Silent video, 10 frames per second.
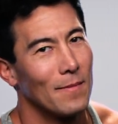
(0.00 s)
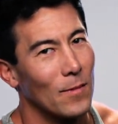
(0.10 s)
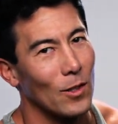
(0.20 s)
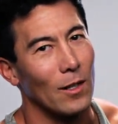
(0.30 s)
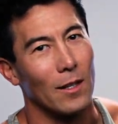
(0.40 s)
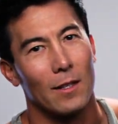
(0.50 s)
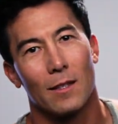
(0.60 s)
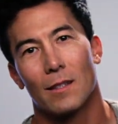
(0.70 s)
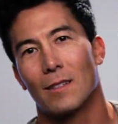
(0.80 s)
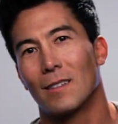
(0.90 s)
Good.
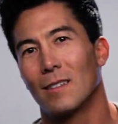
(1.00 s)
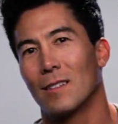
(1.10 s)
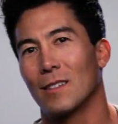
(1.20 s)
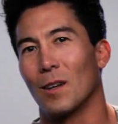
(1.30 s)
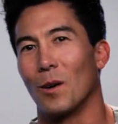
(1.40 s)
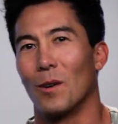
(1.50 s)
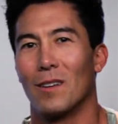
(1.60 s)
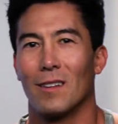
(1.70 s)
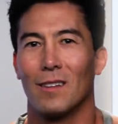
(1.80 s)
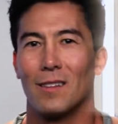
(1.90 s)
So
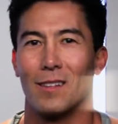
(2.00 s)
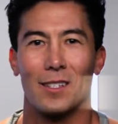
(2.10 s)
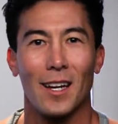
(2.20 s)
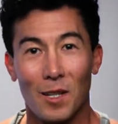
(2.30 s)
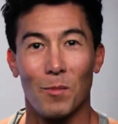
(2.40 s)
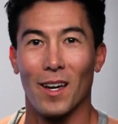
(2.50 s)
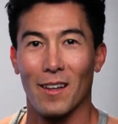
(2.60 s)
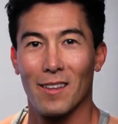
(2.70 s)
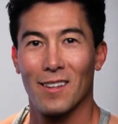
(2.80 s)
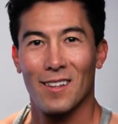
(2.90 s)
the second myth
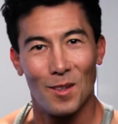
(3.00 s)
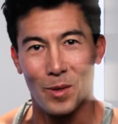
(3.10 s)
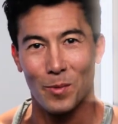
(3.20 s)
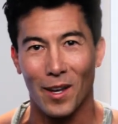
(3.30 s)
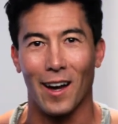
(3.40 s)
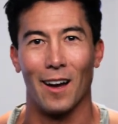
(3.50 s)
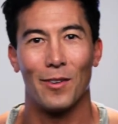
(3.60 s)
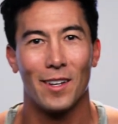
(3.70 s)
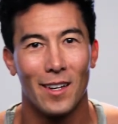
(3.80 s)
that people have